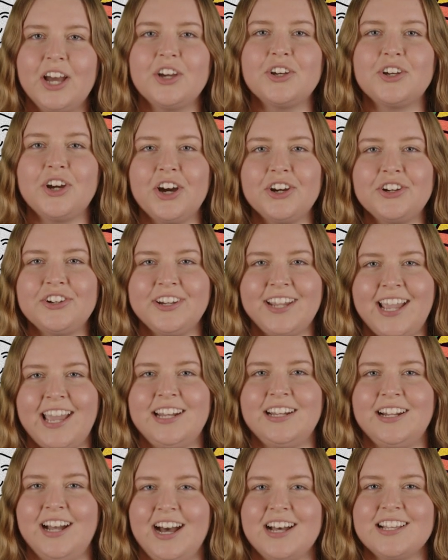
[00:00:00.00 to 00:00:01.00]
God
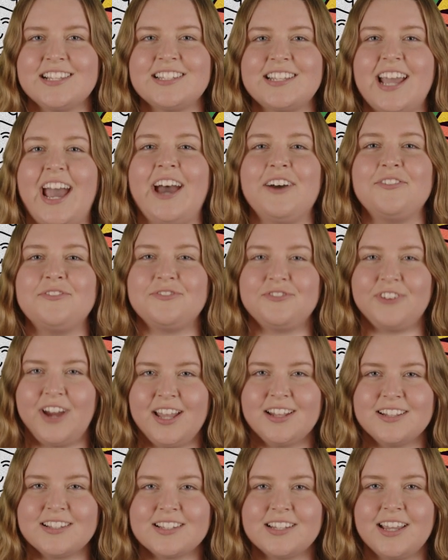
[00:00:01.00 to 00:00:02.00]
created us to have
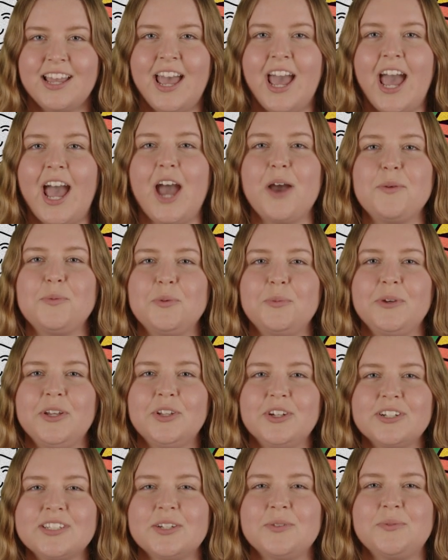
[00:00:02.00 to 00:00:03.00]
friends, and when we
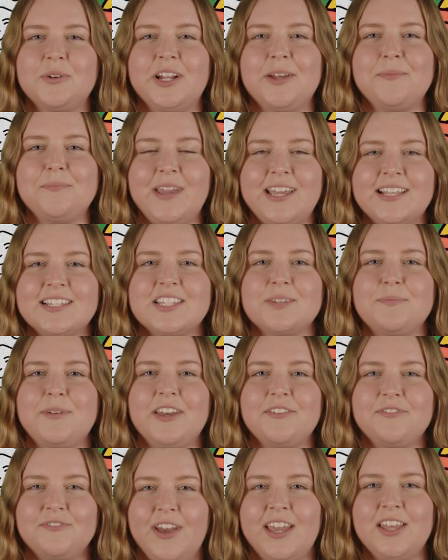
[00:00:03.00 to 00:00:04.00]
looked at what it means to be
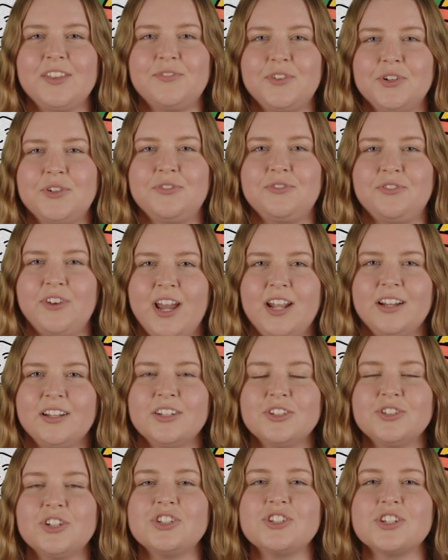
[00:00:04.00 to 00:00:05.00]
a faith filled friend,
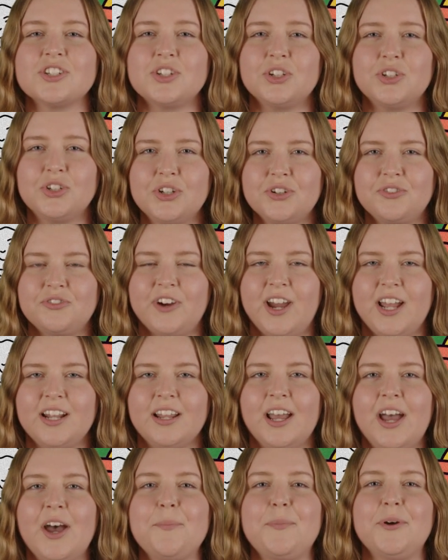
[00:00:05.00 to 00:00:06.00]
not just a good friend,
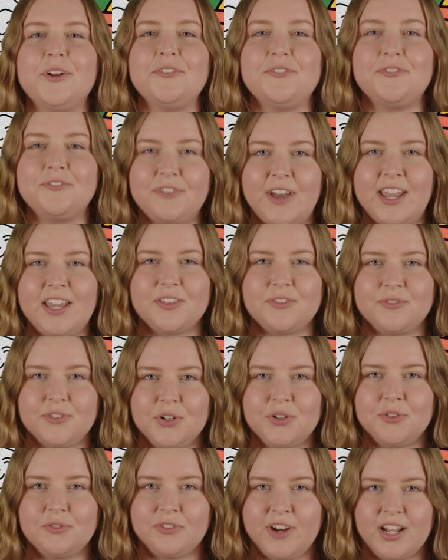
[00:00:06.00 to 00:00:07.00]
but a faith
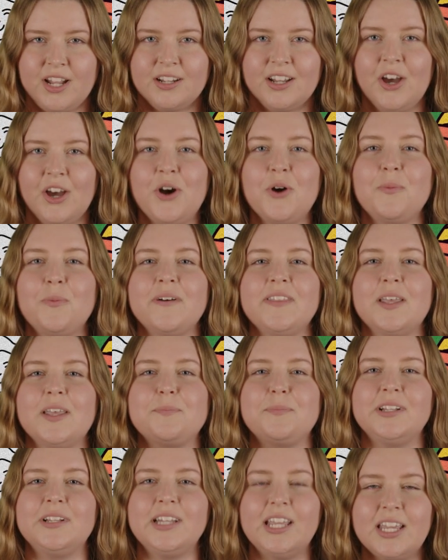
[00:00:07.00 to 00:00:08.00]
filled friend, one
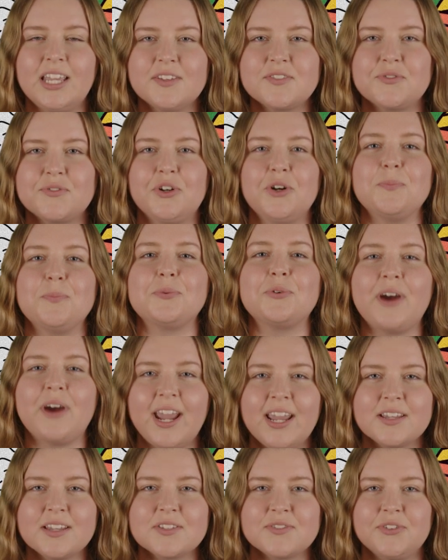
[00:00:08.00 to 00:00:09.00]
that believes for,
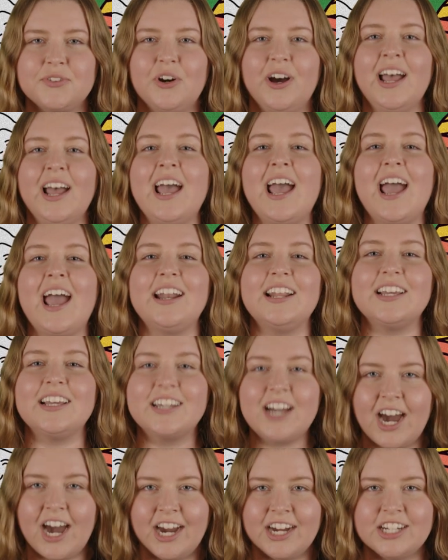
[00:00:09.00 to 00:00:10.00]
prays for, and
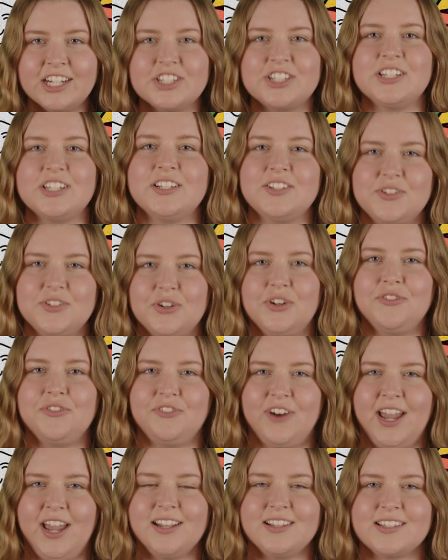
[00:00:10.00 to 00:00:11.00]
encourages your
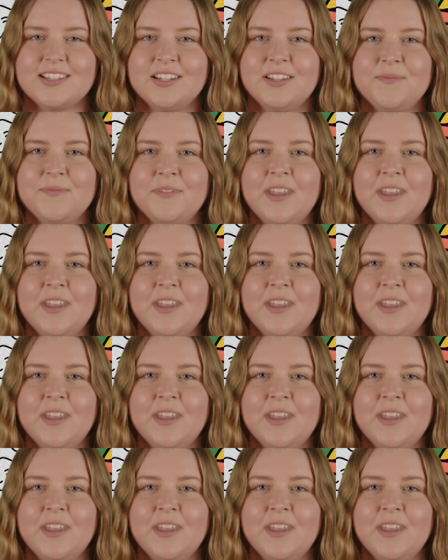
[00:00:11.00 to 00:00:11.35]
friends.